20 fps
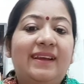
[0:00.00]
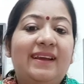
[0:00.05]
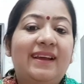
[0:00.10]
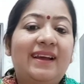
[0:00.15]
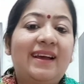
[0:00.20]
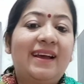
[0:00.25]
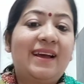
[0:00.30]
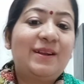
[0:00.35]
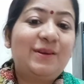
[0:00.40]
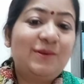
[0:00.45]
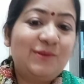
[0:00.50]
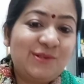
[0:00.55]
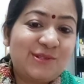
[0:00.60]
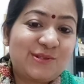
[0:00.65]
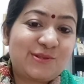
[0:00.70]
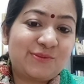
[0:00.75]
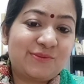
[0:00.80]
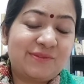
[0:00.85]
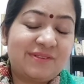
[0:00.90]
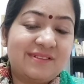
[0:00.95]
Hello
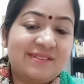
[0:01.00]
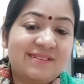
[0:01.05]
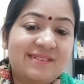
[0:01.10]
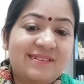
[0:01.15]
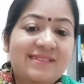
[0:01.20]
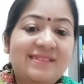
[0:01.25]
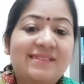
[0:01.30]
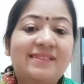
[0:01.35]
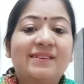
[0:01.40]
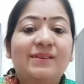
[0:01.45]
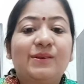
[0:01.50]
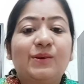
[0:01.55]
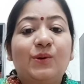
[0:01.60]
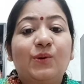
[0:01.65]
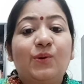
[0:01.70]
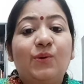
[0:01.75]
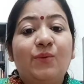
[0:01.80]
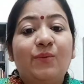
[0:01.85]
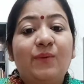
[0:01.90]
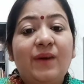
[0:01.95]
students,
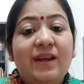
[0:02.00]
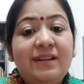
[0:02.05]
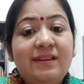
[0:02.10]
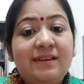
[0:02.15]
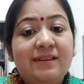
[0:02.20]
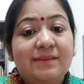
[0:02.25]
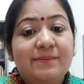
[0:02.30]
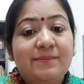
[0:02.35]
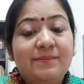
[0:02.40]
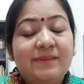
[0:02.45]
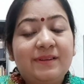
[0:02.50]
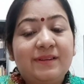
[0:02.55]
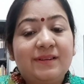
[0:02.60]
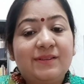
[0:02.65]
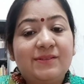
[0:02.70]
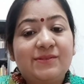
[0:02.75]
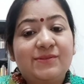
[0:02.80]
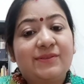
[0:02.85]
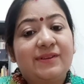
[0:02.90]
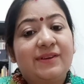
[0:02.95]
welcome
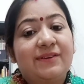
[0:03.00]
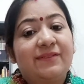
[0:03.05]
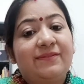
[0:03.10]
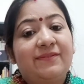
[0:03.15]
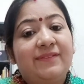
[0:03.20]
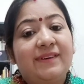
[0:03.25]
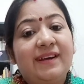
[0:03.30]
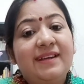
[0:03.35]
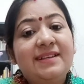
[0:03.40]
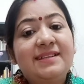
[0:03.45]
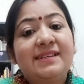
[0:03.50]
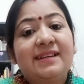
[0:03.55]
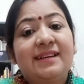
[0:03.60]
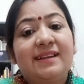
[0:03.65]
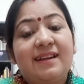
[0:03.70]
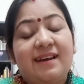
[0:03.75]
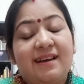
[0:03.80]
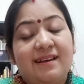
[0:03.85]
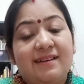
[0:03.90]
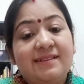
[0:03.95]
to your first
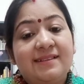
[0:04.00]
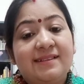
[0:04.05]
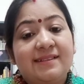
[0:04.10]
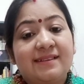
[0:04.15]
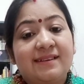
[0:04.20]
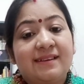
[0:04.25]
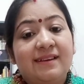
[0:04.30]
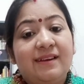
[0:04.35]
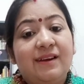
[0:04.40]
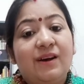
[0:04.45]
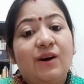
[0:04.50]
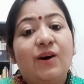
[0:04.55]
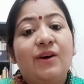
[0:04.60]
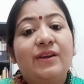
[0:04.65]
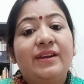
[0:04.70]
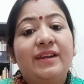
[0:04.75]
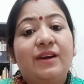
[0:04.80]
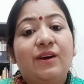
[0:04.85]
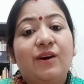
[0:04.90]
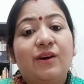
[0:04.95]
class on
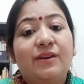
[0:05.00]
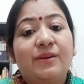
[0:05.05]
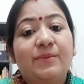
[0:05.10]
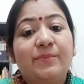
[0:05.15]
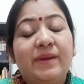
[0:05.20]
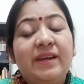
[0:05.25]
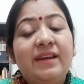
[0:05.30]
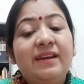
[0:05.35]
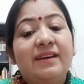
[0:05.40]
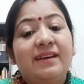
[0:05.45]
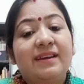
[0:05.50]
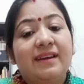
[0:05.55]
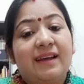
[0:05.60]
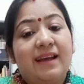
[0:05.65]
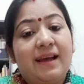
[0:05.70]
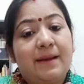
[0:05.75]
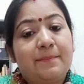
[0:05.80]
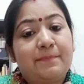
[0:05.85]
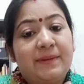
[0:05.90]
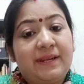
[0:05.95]
economic
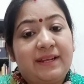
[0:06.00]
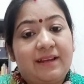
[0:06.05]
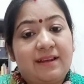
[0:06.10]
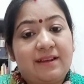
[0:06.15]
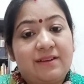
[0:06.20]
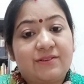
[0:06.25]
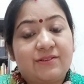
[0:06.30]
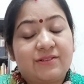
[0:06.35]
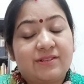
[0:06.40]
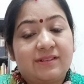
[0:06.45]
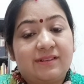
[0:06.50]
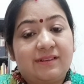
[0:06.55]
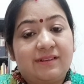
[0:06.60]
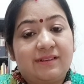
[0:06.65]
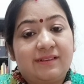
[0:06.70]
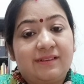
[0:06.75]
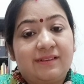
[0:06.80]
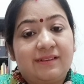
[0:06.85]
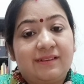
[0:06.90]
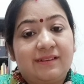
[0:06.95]
application.
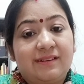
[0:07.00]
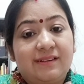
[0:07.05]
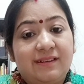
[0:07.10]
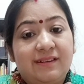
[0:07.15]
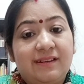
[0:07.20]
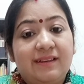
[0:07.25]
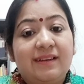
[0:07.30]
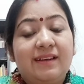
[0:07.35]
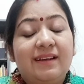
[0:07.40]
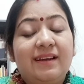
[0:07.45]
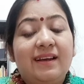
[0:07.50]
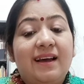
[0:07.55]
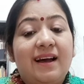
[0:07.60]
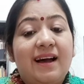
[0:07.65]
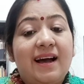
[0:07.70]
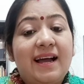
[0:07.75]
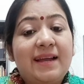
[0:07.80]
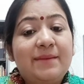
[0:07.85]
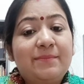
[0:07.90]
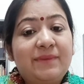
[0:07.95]
I
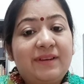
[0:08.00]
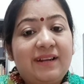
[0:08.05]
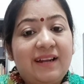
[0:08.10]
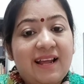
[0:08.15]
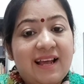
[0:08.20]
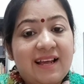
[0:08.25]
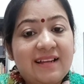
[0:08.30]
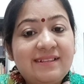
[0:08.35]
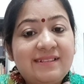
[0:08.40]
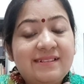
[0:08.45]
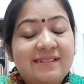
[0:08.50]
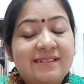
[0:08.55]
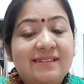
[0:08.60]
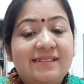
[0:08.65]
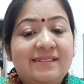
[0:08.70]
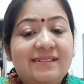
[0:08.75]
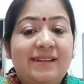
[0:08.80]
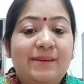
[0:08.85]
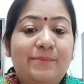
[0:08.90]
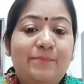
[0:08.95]
am glad
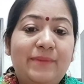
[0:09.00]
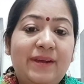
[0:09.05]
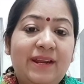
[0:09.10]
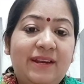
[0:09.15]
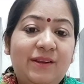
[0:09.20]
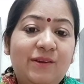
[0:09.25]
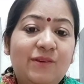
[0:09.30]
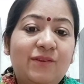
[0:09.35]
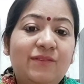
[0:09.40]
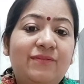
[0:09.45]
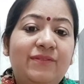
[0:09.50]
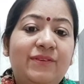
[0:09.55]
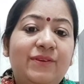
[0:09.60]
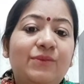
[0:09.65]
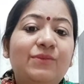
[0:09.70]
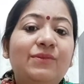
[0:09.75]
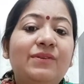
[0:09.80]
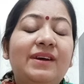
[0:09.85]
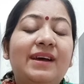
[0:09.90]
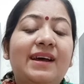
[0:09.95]
that many of you
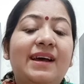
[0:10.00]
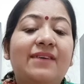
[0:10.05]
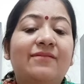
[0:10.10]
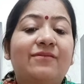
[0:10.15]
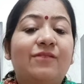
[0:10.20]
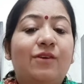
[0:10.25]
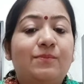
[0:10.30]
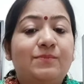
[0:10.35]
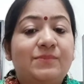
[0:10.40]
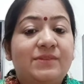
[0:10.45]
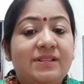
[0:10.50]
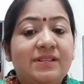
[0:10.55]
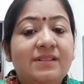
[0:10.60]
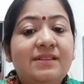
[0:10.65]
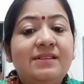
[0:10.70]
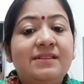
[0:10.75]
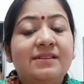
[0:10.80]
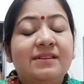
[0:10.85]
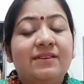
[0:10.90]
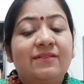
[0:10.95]
have opted
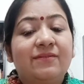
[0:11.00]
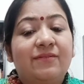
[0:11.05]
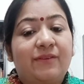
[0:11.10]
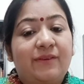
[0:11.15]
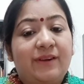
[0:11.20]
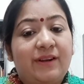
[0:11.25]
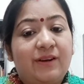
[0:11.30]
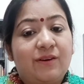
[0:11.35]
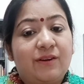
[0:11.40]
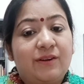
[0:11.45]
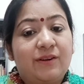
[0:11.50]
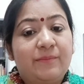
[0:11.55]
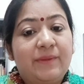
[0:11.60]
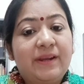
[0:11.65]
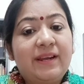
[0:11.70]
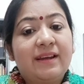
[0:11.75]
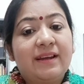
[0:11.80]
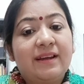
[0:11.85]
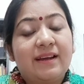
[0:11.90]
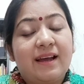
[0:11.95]
for
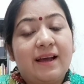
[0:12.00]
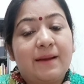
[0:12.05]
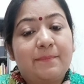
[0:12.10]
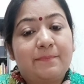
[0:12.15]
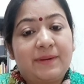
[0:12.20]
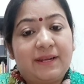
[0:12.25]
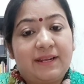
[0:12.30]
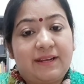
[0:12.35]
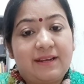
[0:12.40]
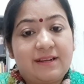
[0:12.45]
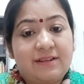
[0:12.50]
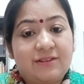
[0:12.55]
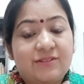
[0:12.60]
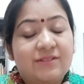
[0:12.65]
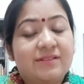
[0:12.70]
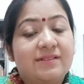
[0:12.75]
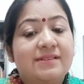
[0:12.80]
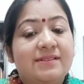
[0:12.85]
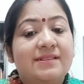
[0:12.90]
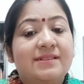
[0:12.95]
economic
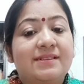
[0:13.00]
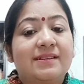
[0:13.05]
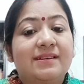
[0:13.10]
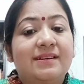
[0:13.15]
applications